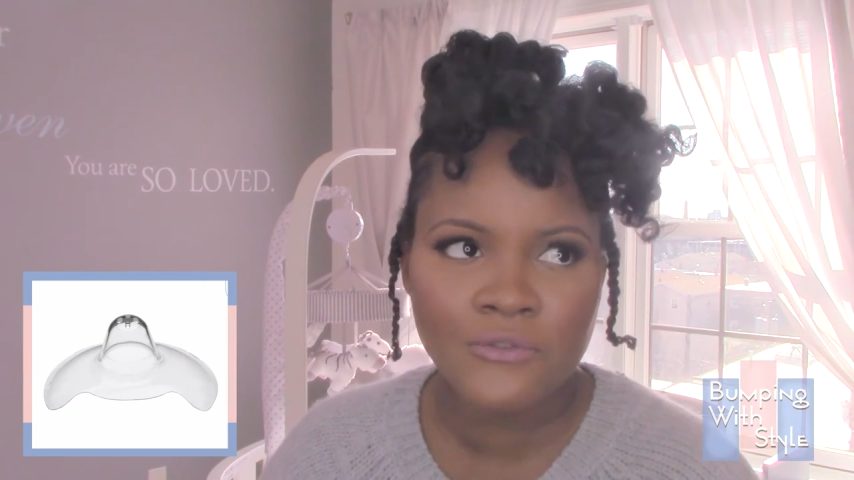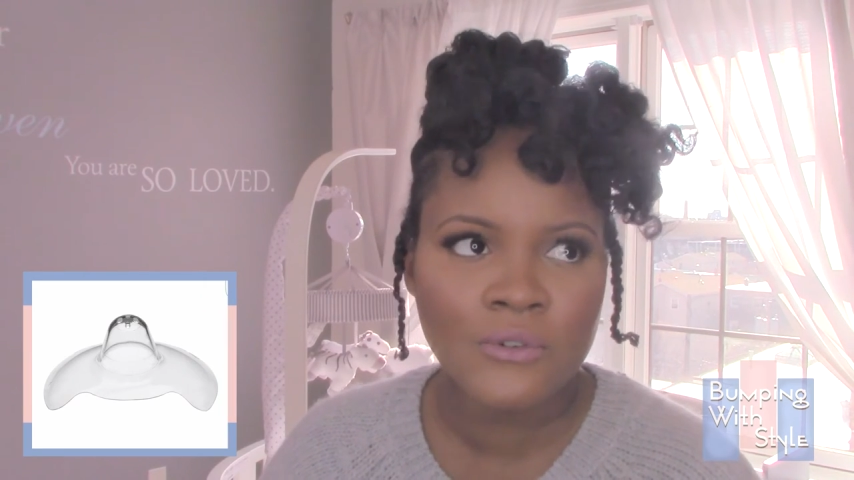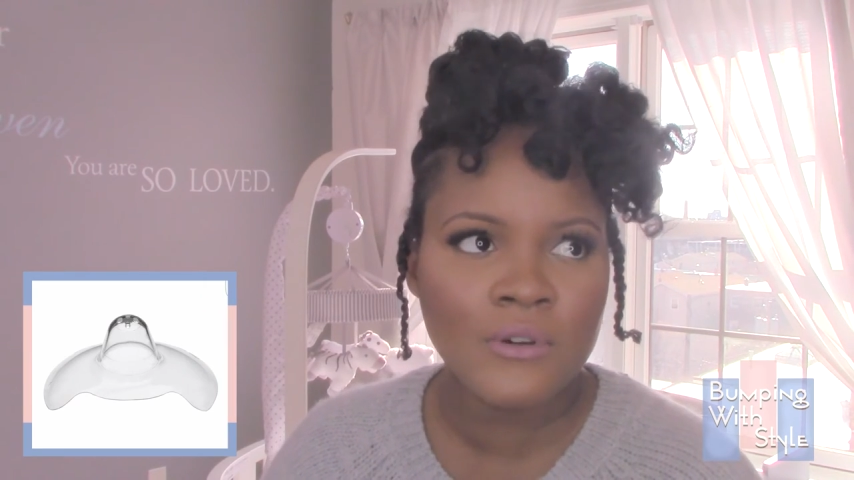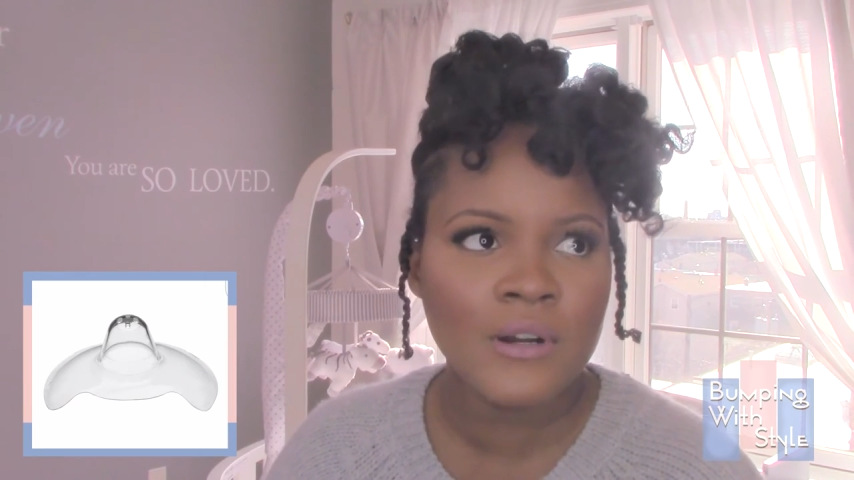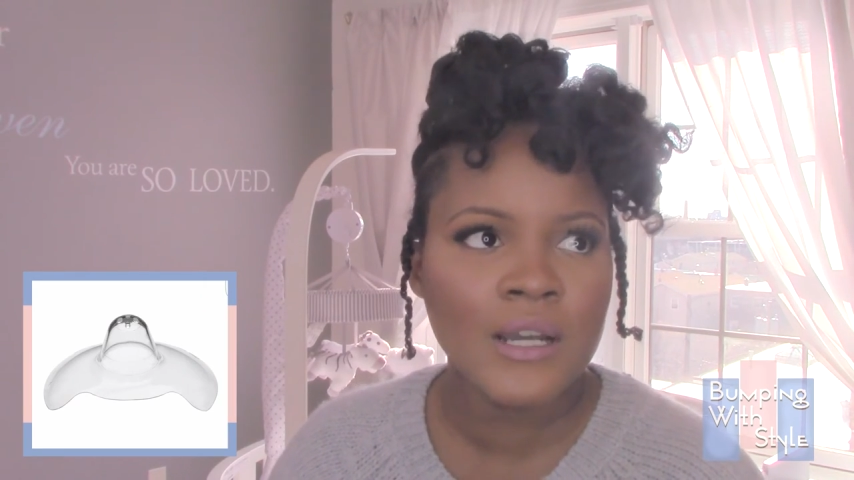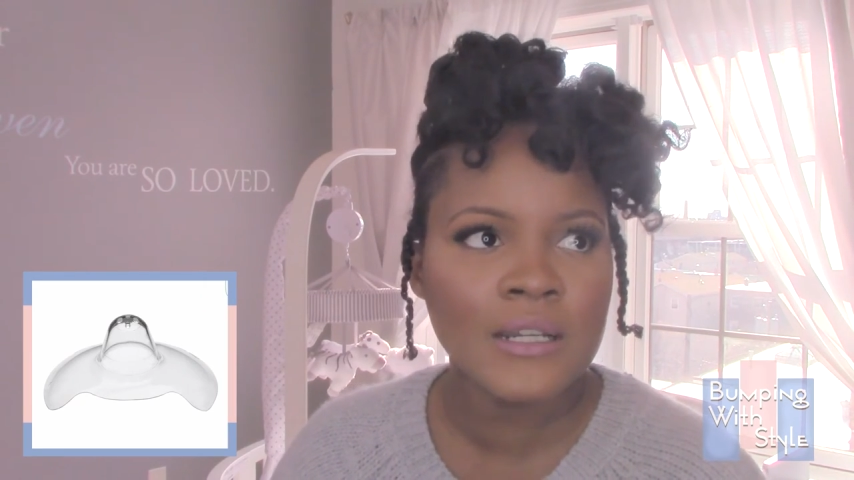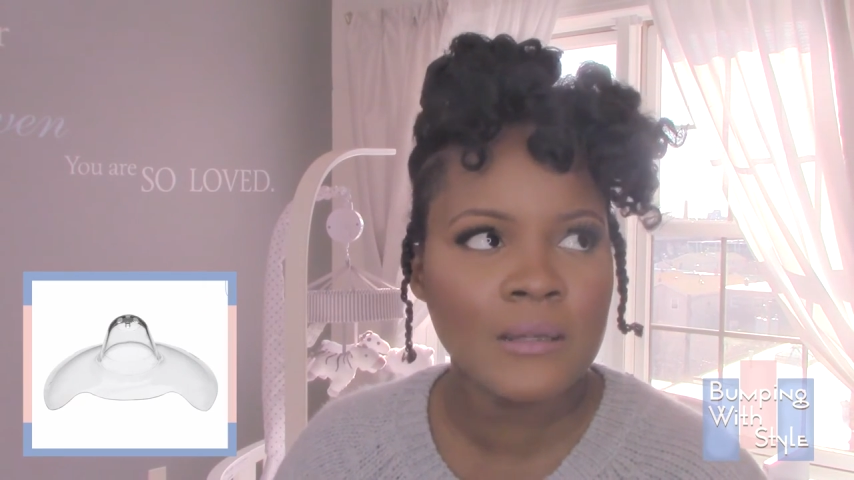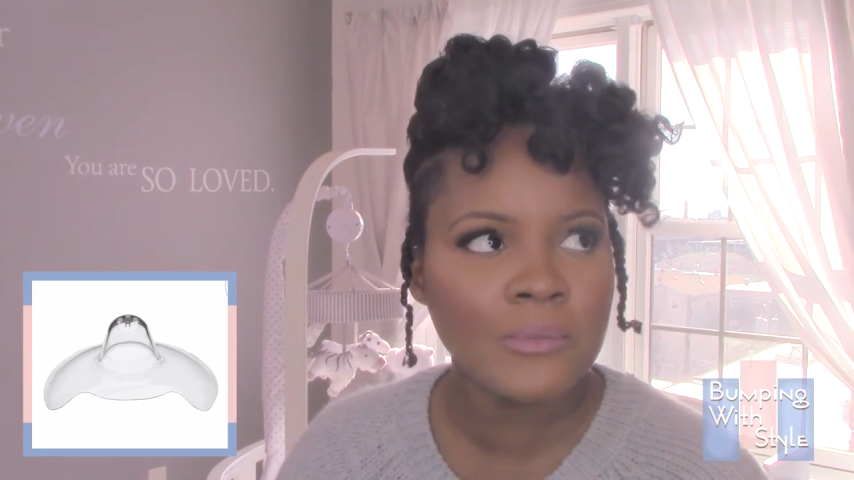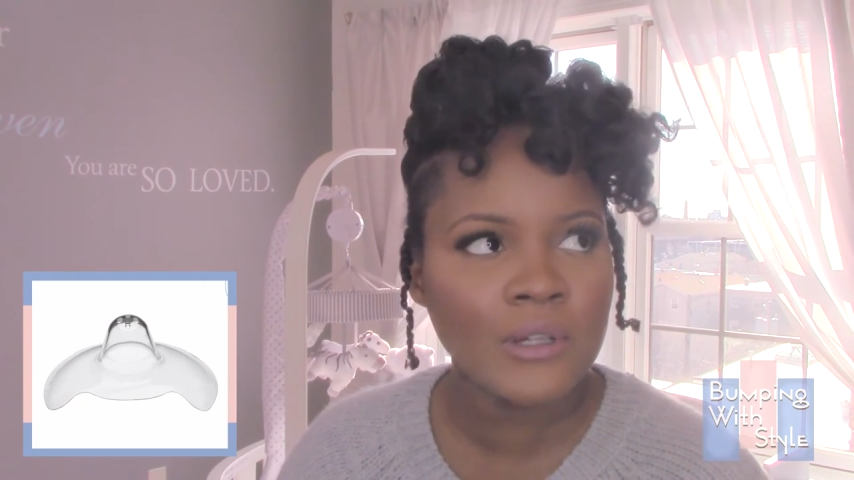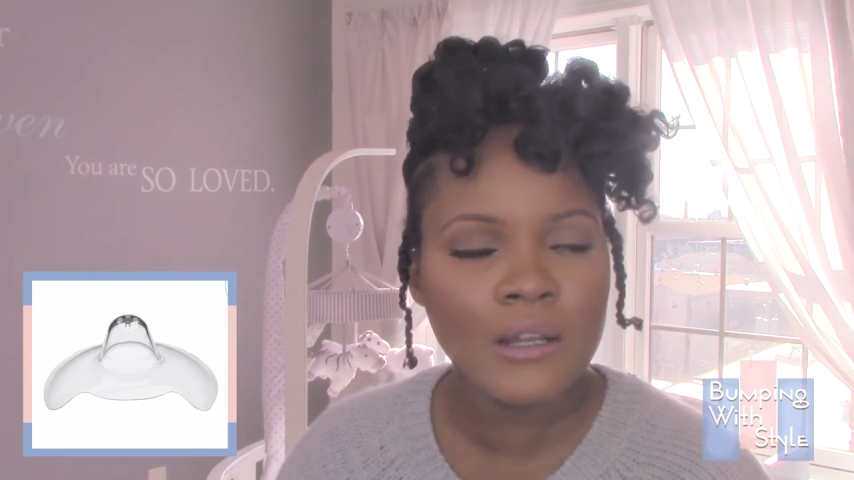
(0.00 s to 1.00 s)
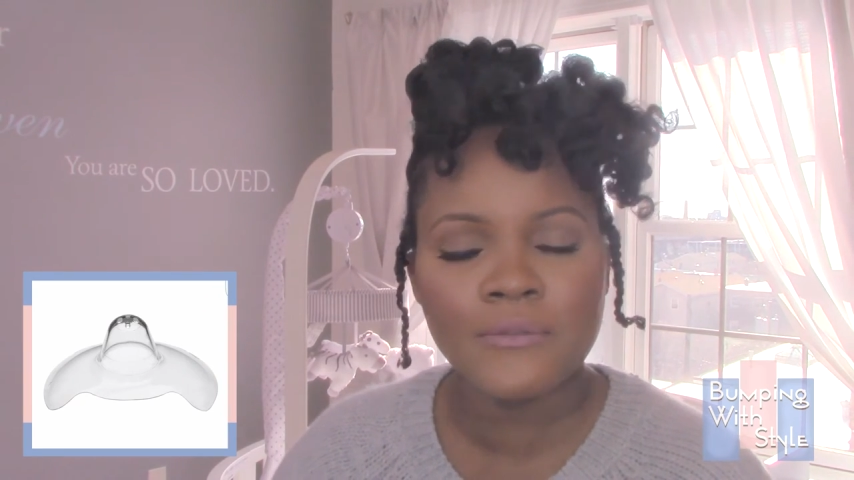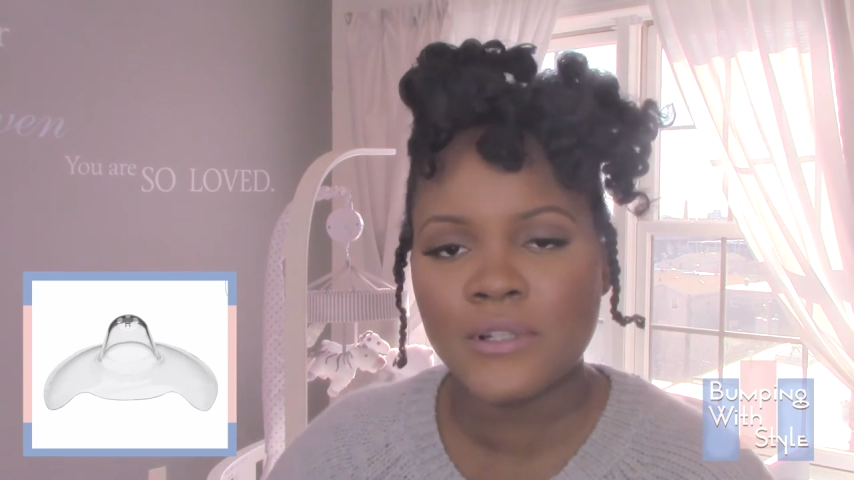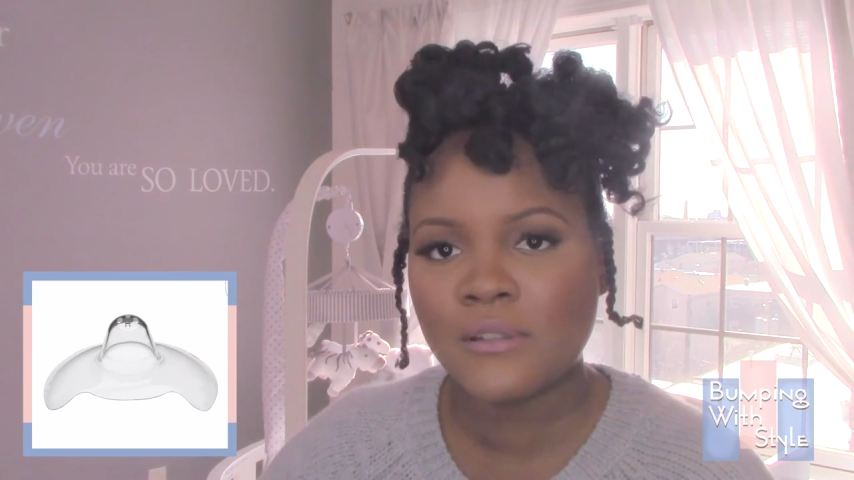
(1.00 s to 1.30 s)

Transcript: for a nipple cover.